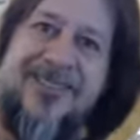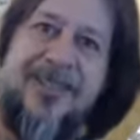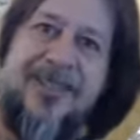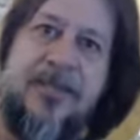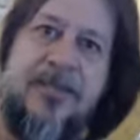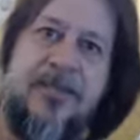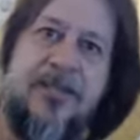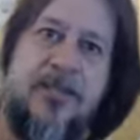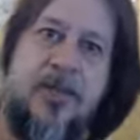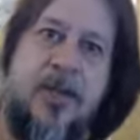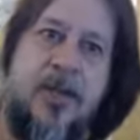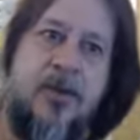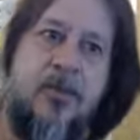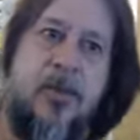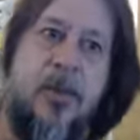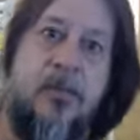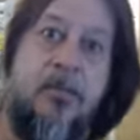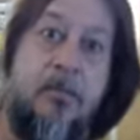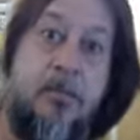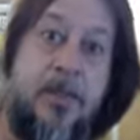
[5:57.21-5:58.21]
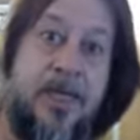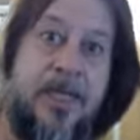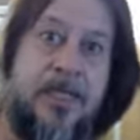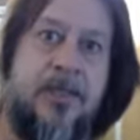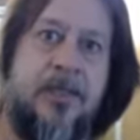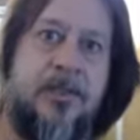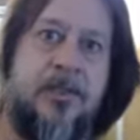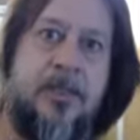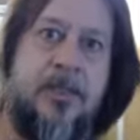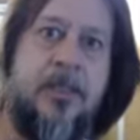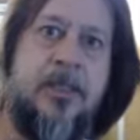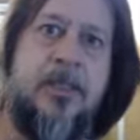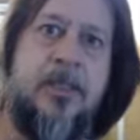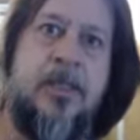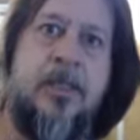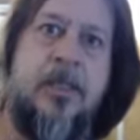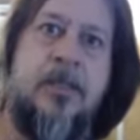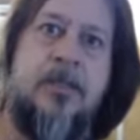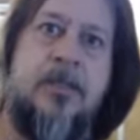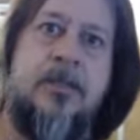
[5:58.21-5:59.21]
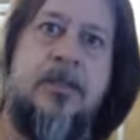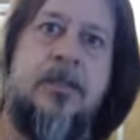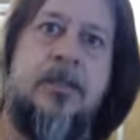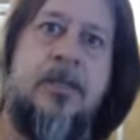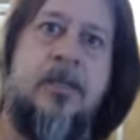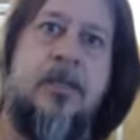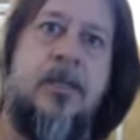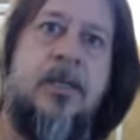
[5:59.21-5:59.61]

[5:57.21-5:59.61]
It's not what medicine needs.